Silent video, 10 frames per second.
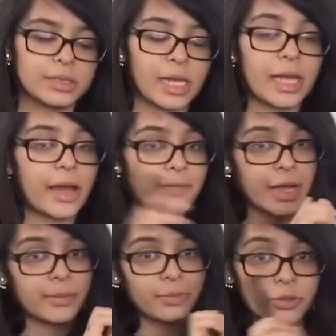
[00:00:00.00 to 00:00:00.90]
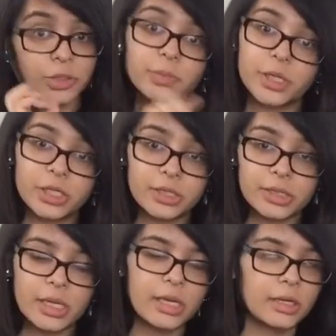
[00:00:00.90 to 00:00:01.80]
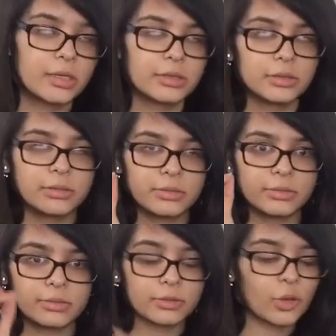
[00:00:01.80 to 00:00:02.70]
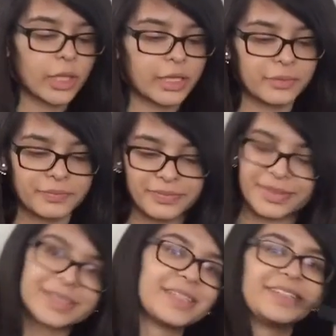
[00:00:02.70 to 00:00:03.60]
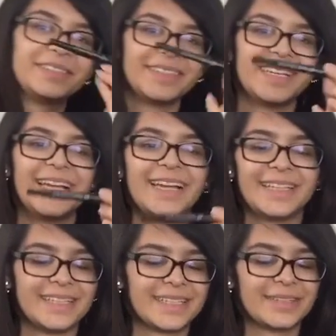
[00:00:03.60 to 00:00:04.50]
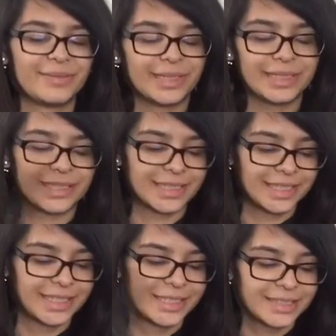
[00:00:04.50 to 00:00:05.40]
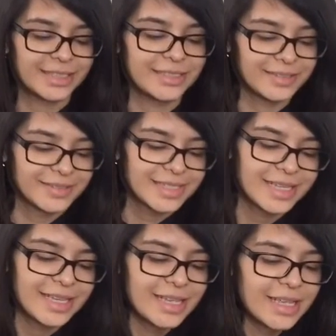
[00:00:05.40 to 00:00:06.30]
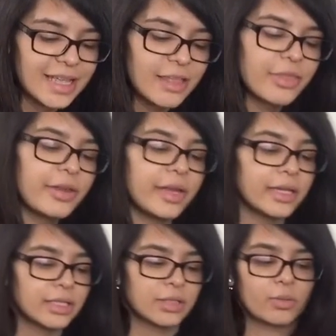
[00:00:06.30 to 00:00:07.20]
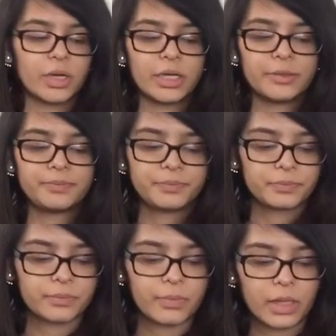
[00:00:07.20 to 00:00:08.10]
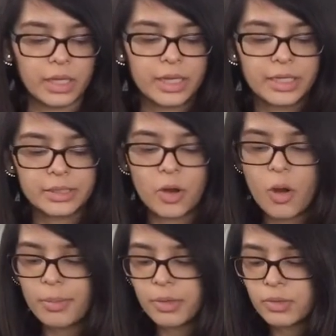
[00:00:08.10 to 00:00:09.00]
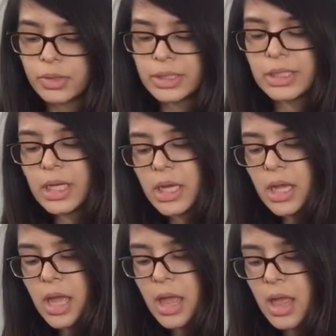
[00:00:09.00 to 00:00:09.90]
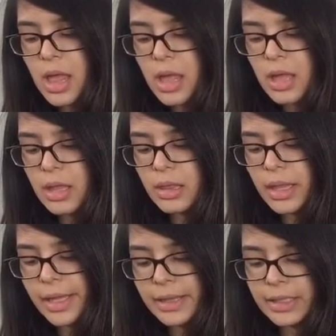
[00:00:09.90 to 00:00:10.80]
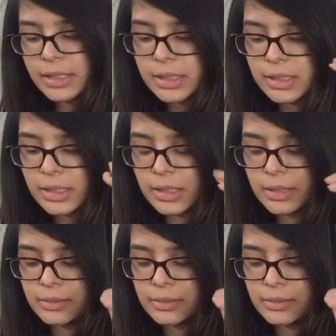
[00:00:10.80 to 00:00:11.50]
because I have had those brushes, don't like them. So this is really good to use. The next one is almost like this,